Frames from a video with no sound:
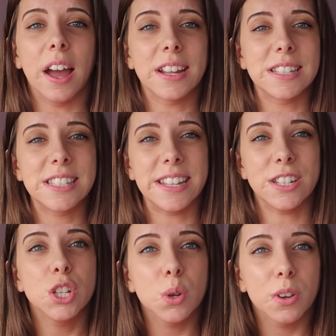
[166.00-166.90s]
I could
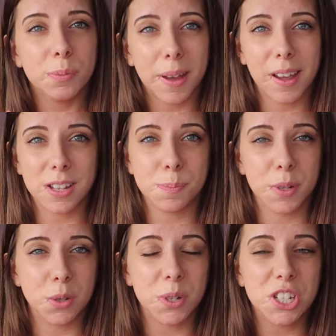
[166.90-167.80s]
see two of my
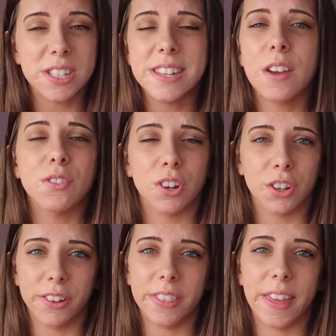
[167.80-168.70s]
husband, which is never a
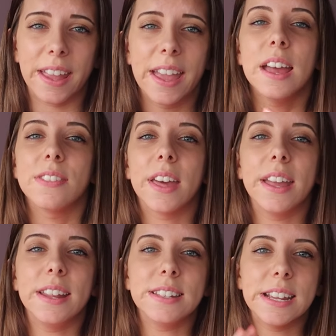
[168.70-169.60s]
good thing.
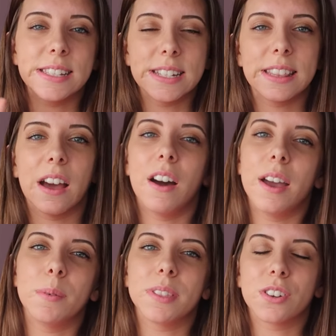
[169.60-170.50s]
They tested that
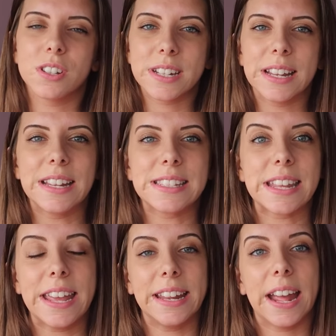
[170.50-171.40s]
eye with the contact lens
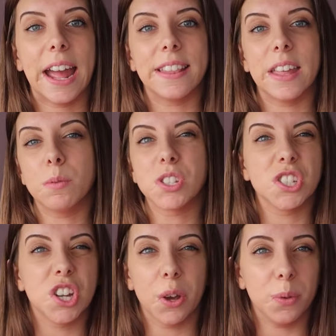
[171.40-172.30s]
in and there was
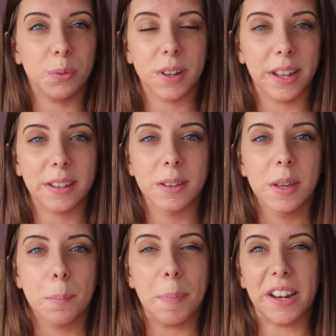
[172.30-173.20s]
no like
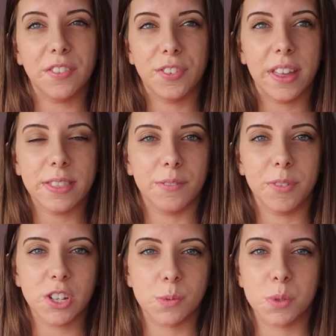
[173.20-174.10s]
benefit, the
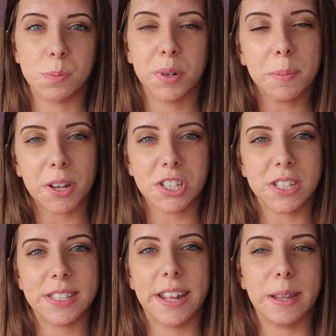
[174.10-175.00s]
vision was pretty much
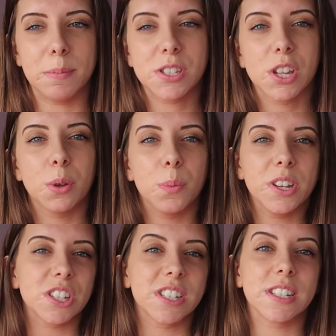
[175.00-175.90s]
the same, so
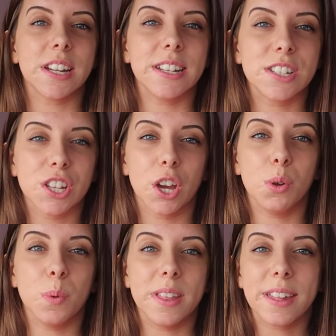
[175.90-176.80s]
we just decided to
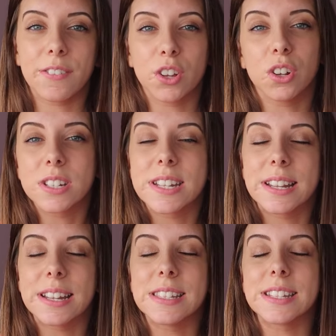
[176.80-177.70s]
go with having
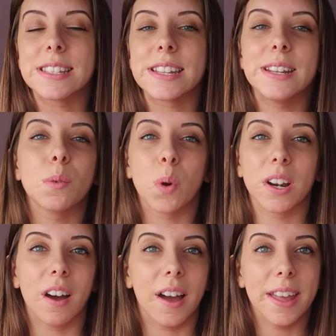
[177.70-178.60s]
contact lenses in
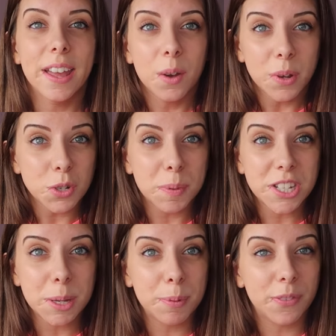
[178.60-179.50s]
one eye, which will
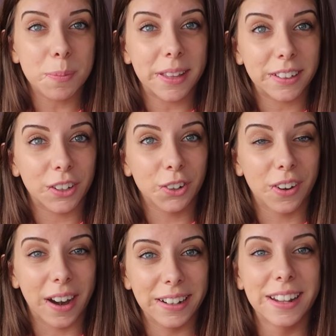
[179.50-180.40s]
be cheaper for me in the long
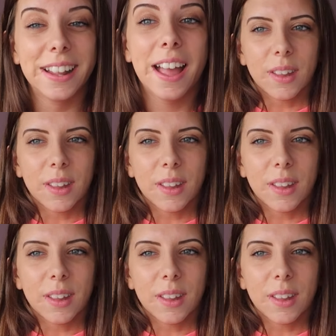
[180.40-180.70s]
run.